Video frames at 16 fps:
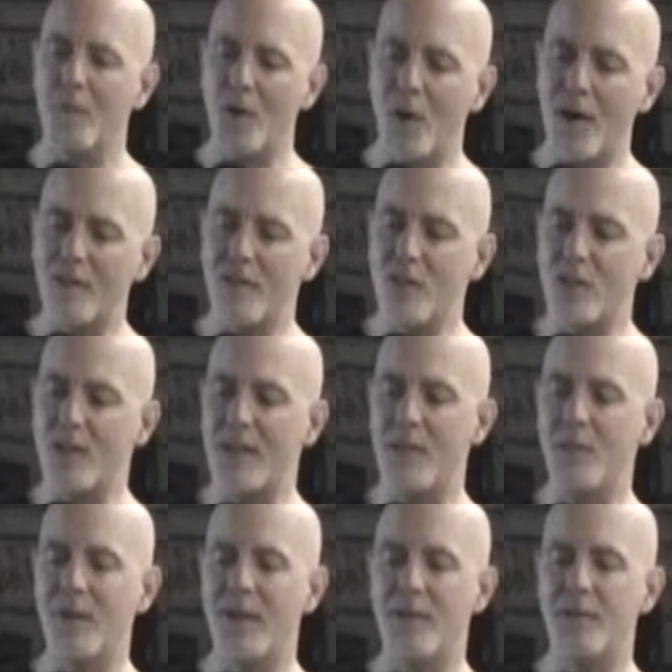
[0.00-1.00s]
We're also
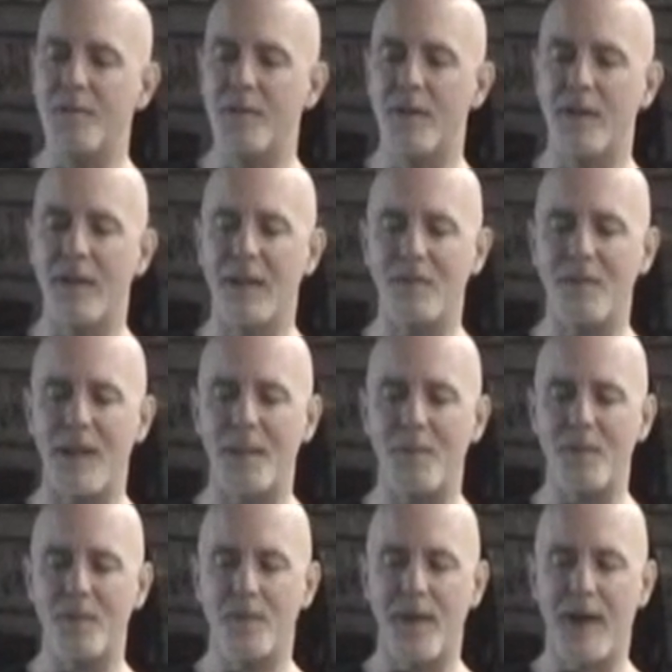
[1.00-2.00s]
looking really for
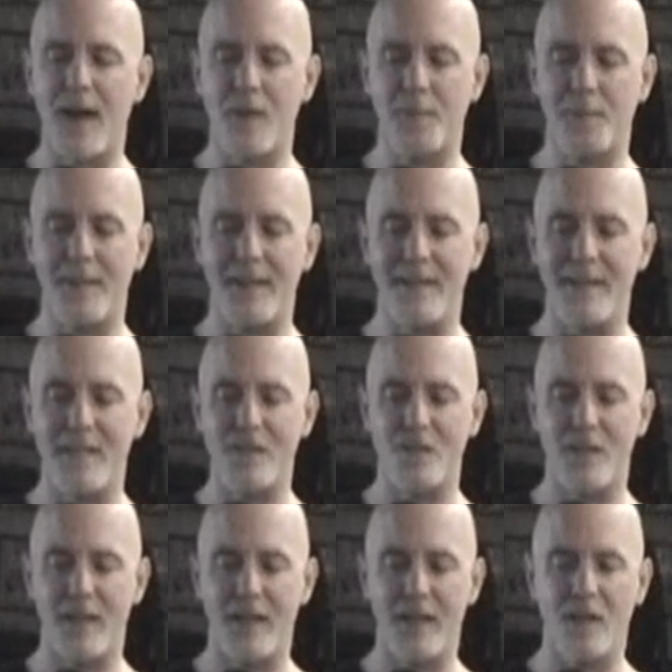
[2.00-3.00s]
examples of how the
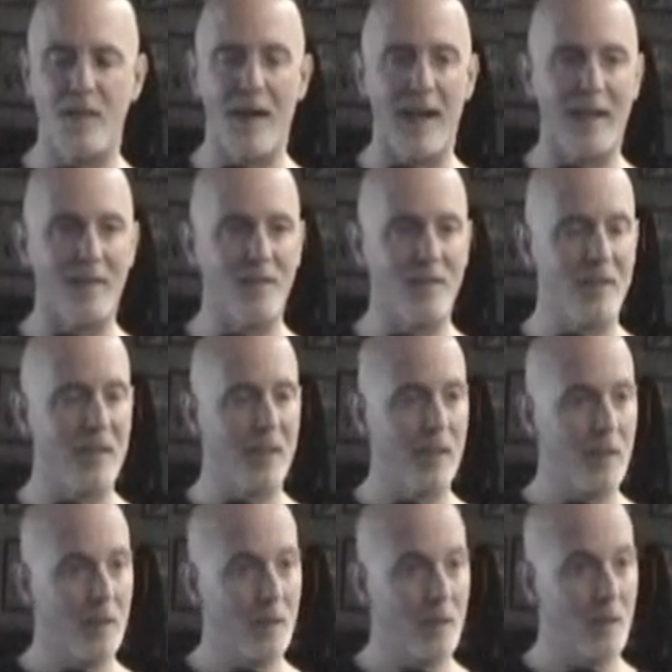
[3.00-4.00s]
plantation interacts
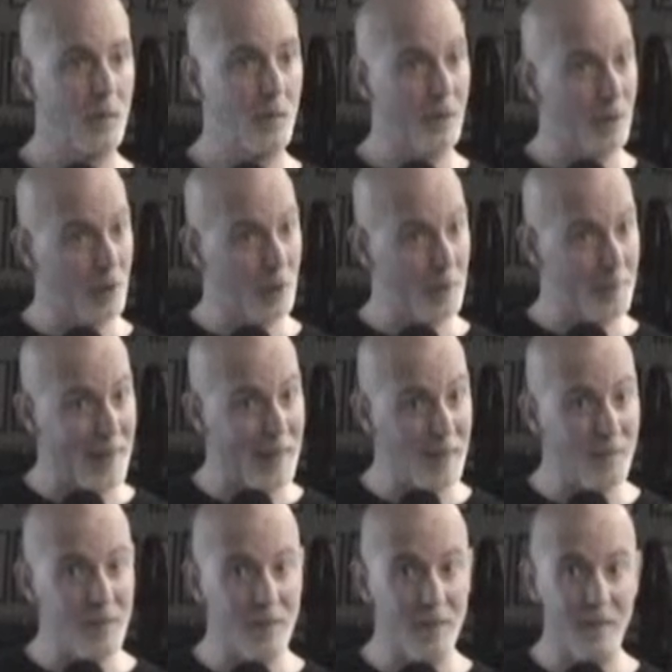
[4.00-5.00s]
with
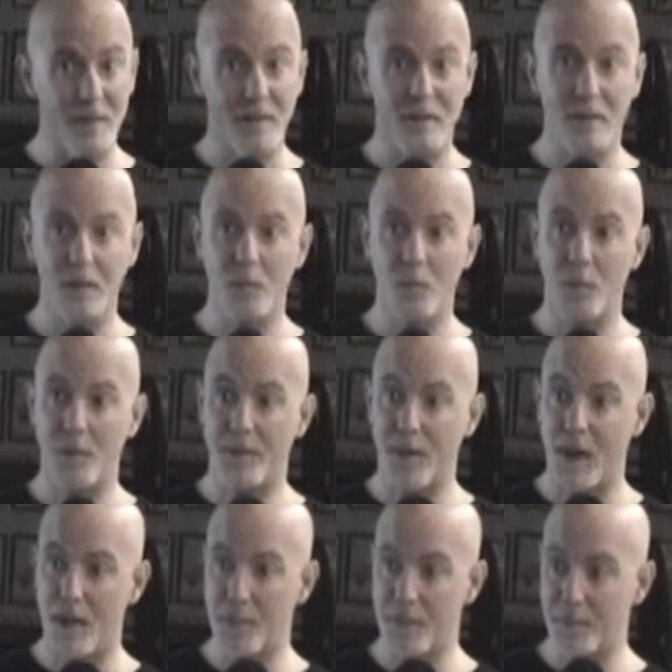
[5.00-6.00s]
Kermount, with
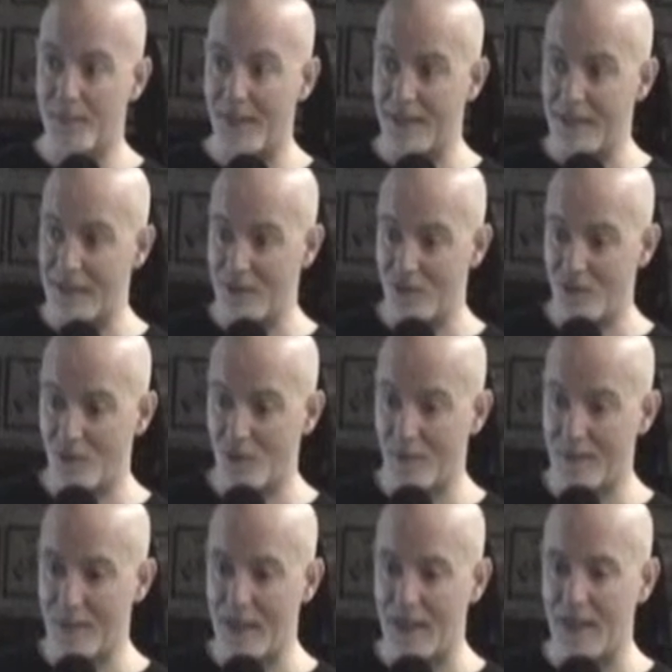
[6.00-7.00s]
other plantations
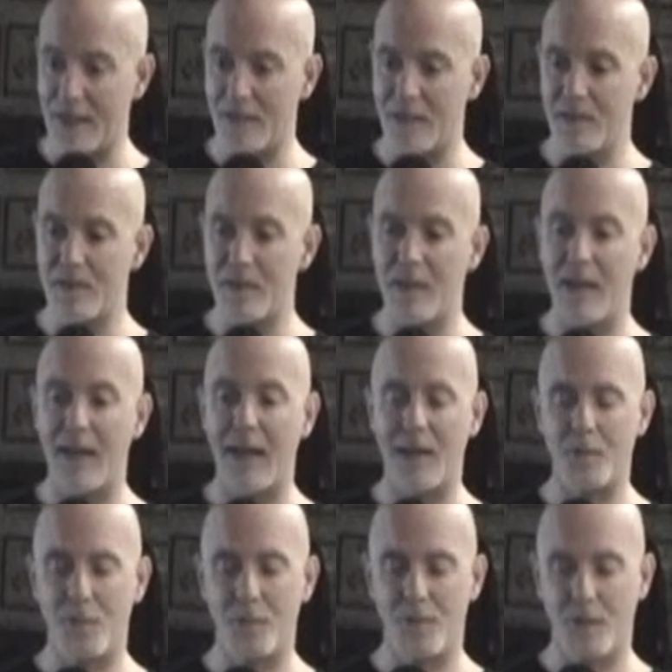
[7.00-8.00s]
on the island,
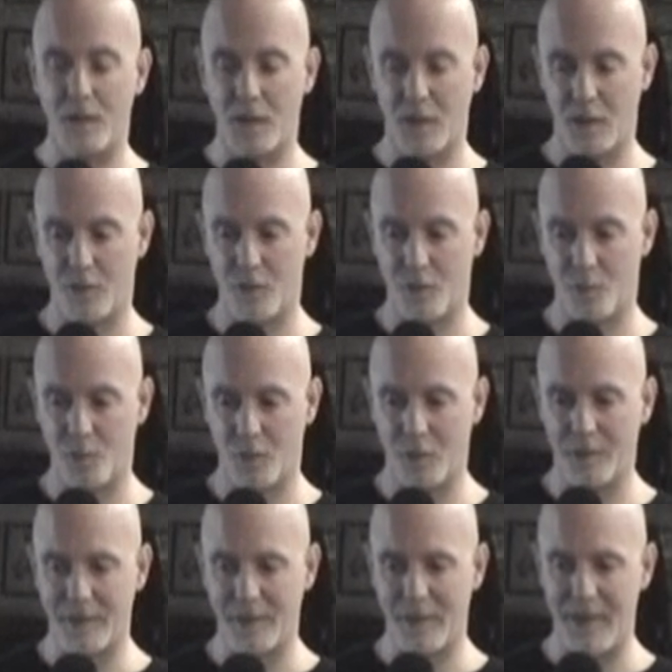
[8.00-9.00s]
and with the larger
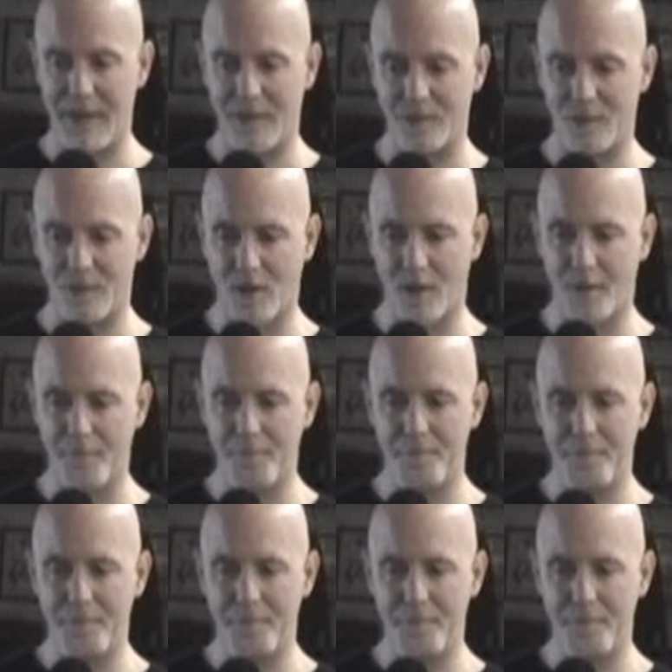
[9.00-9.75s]
world in Nassau.